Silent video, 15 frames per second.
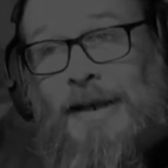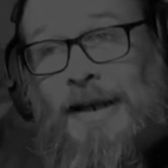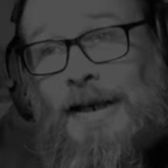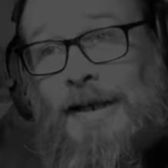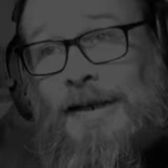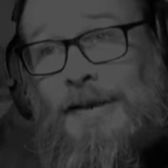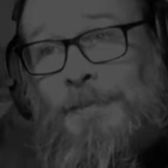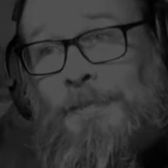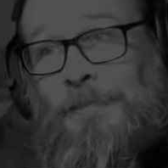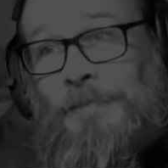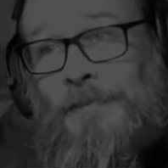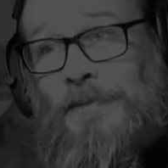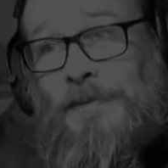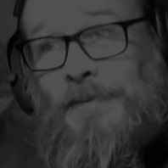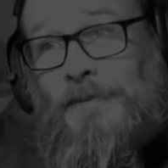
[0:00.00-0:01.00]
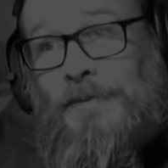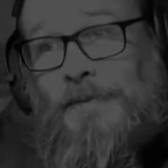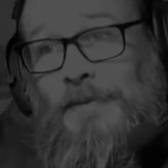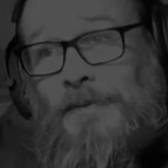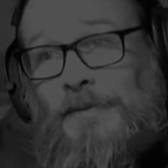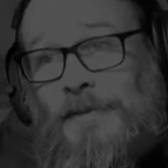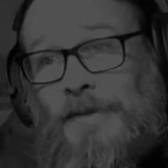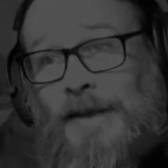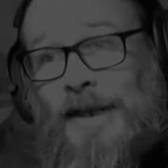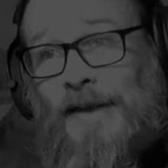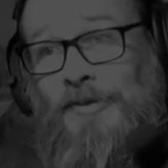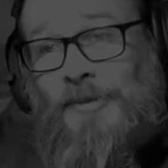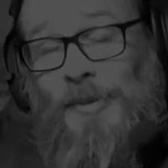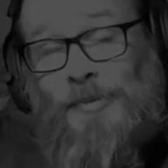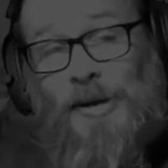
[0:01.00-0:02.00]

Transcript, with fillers: Um, they have to be